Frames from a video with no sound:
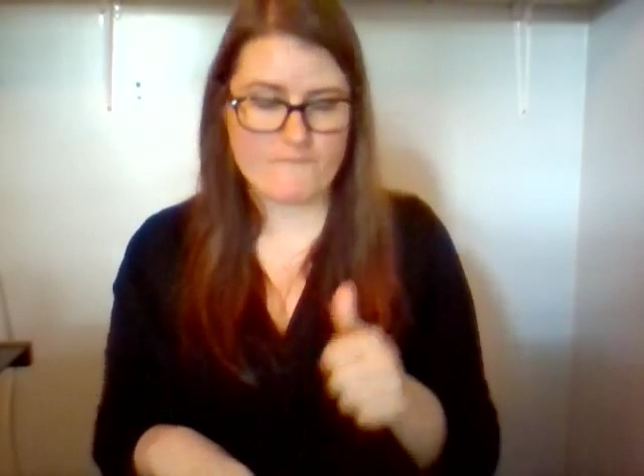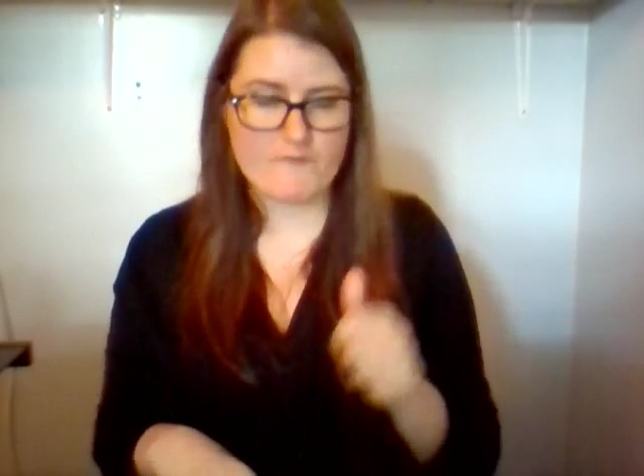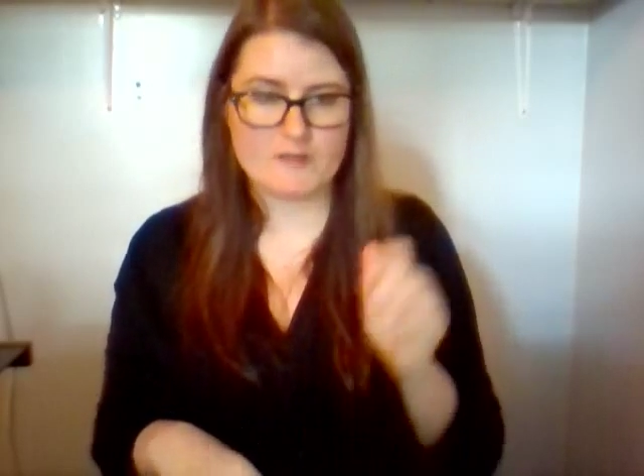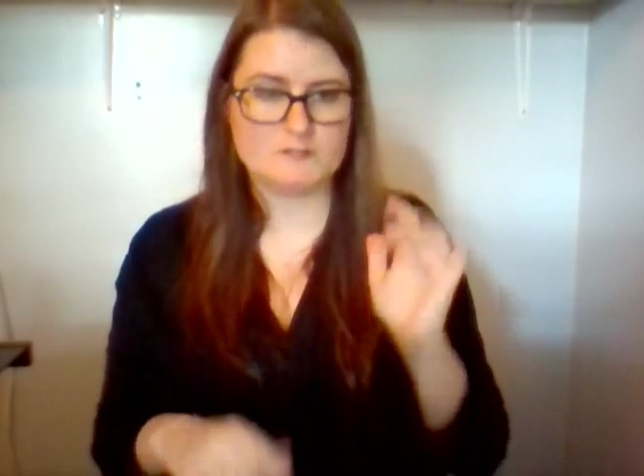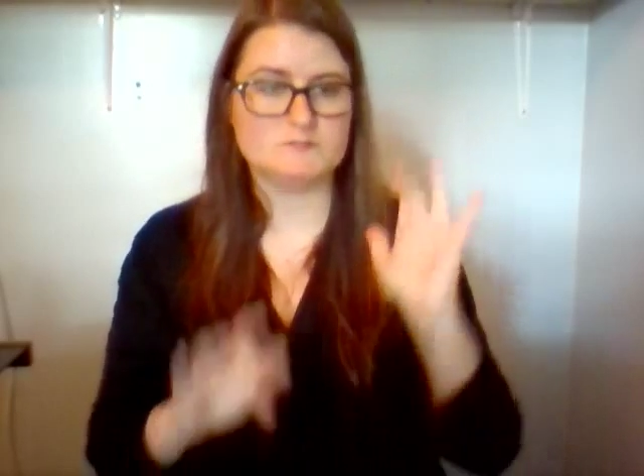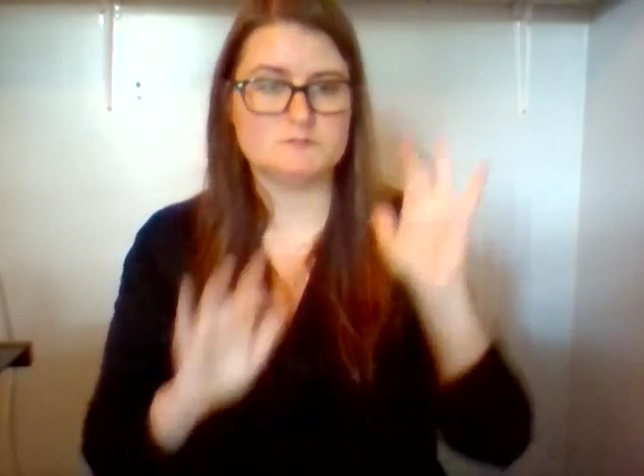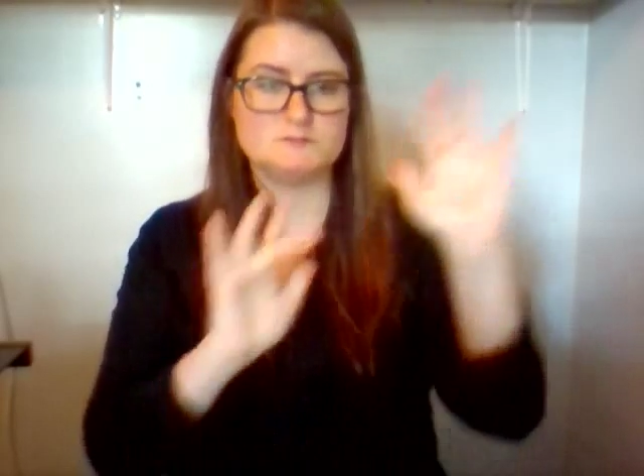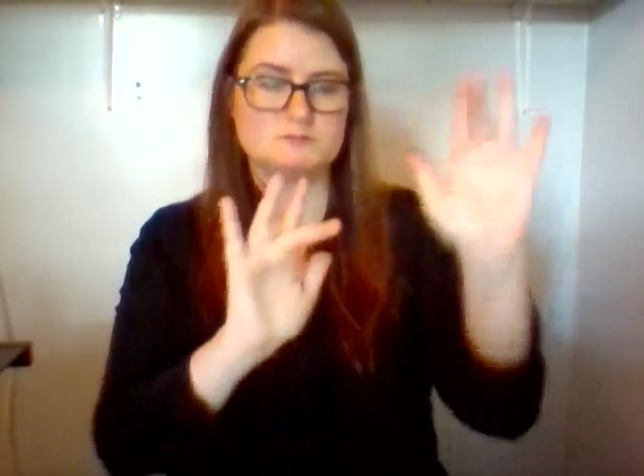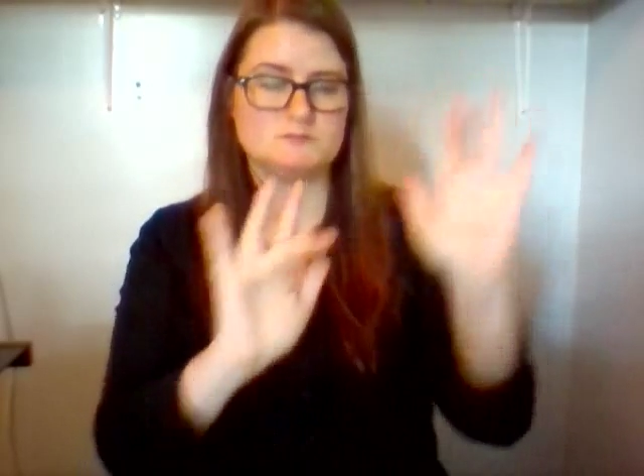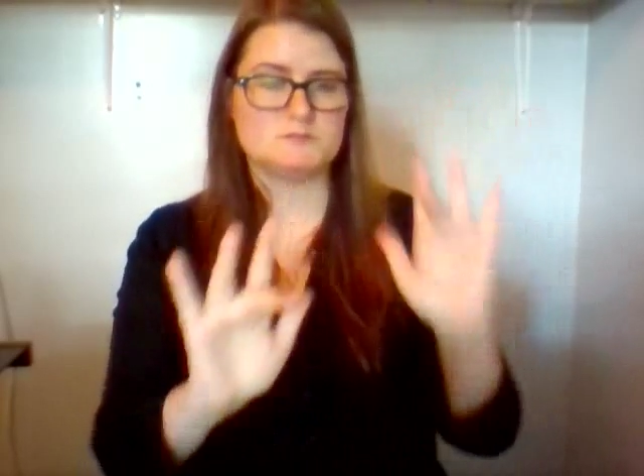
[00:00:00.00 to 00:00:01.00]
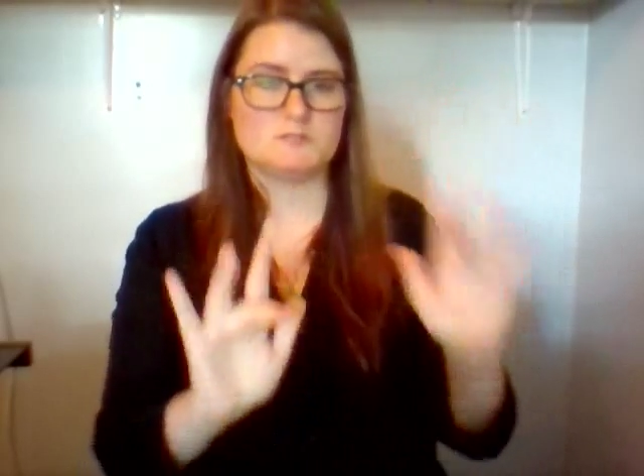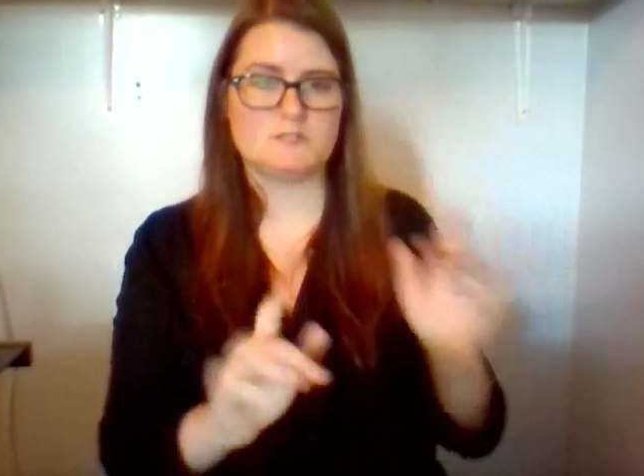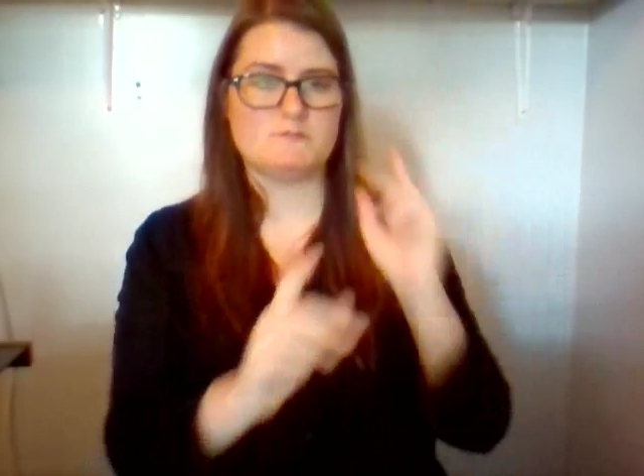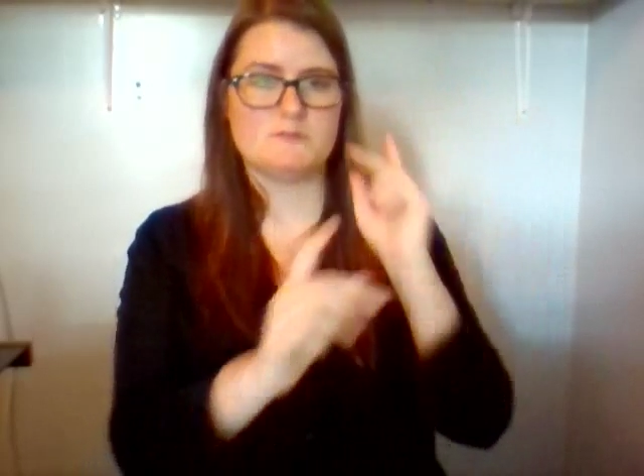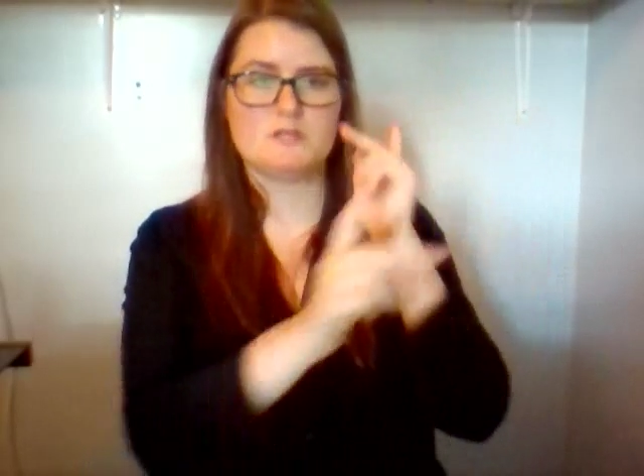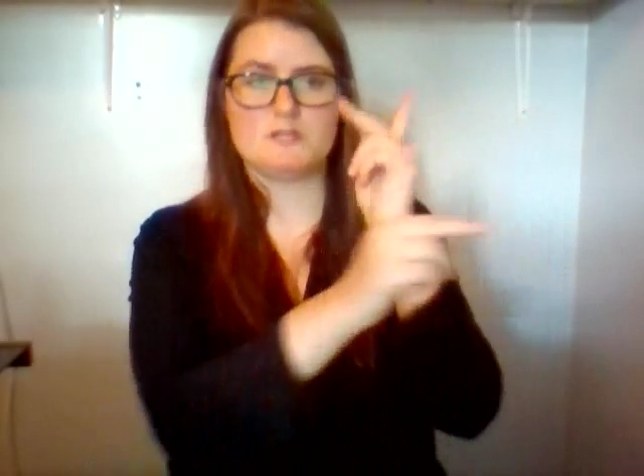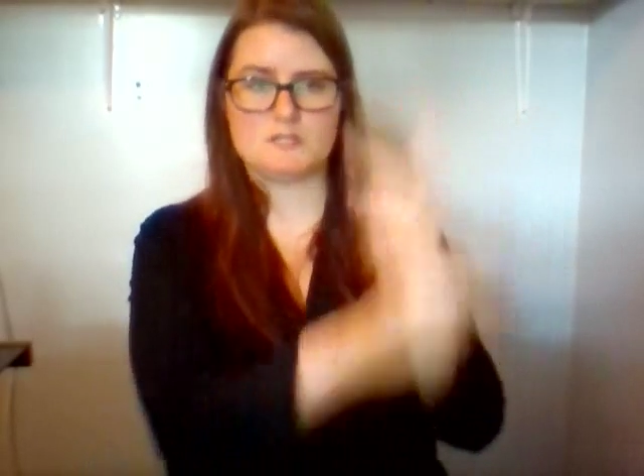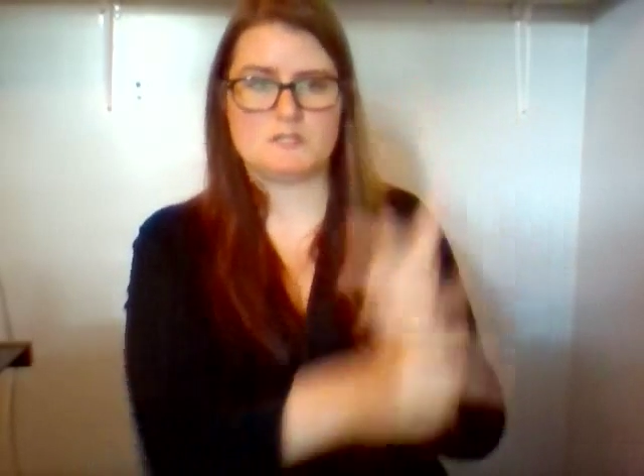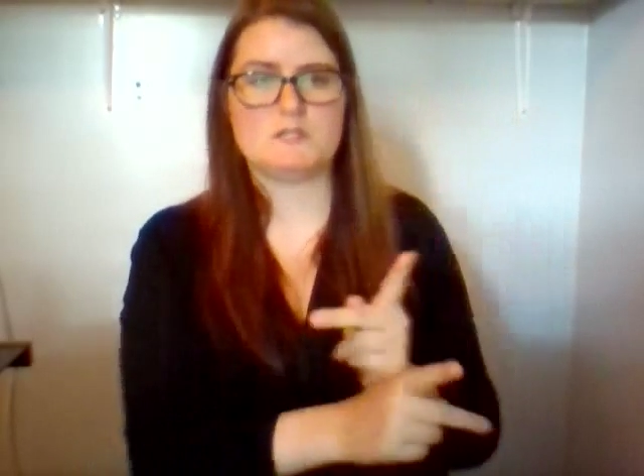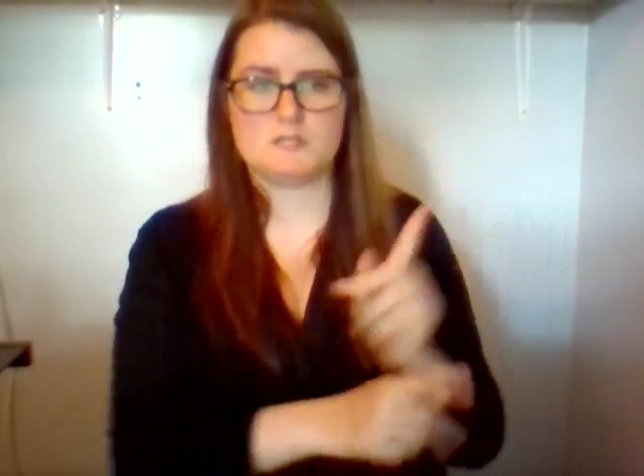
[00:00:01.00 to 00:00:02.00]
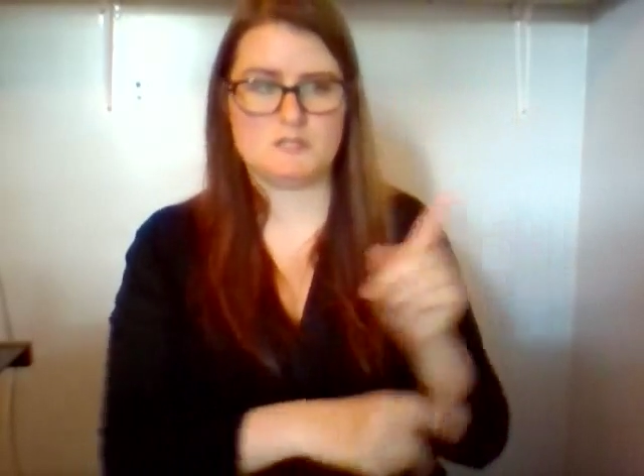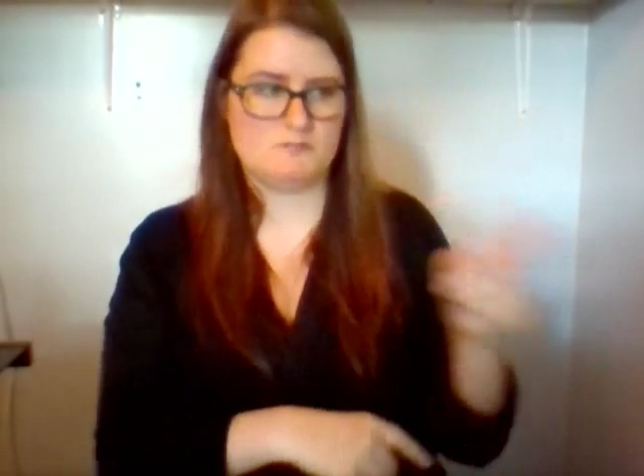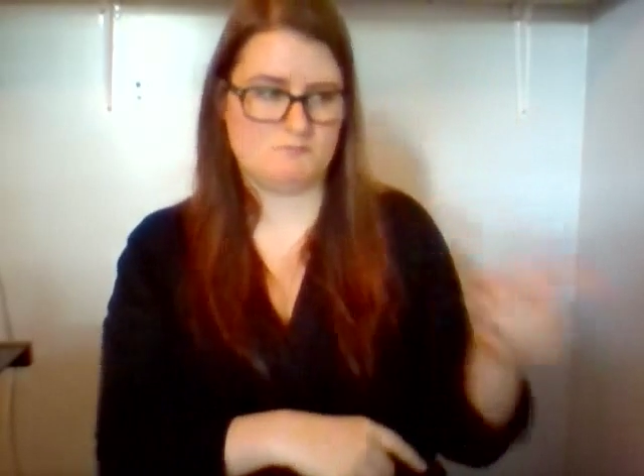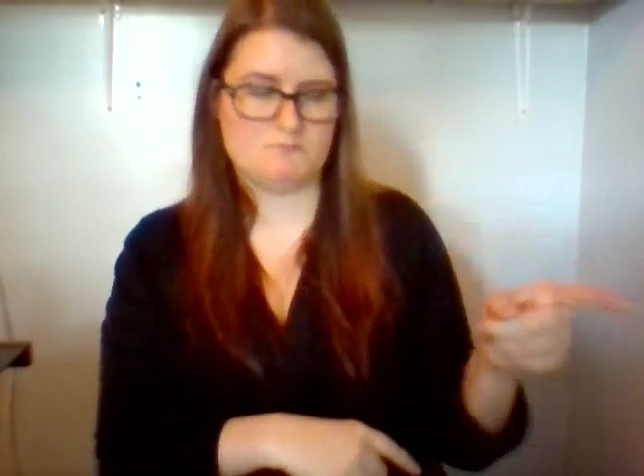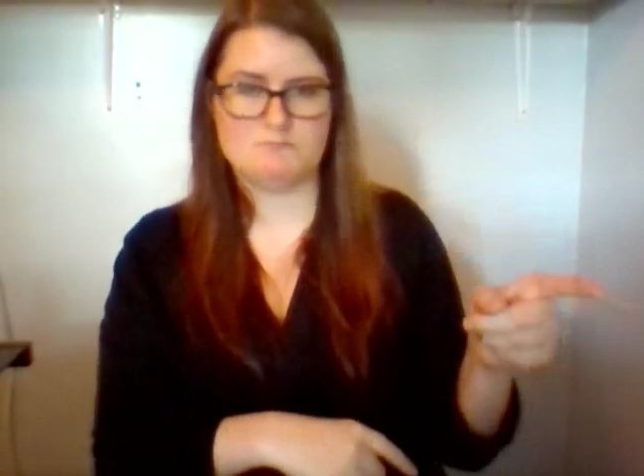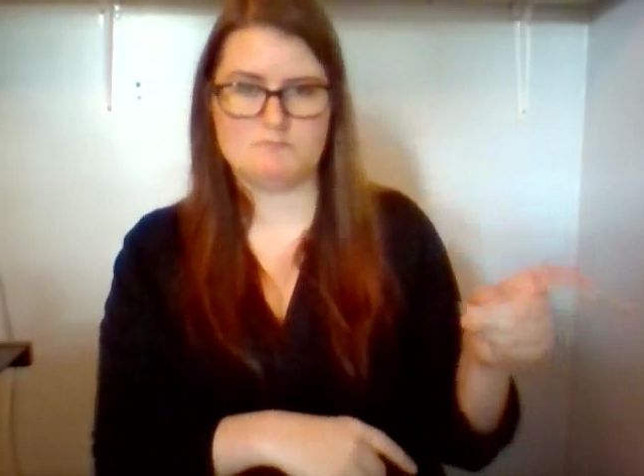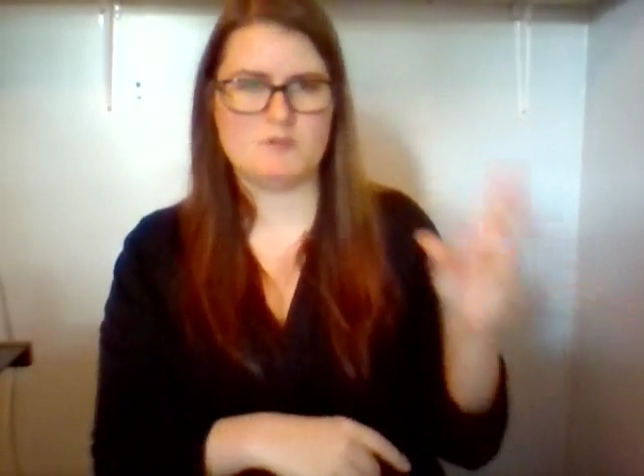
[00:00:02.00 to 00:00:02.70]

don't please, don't take us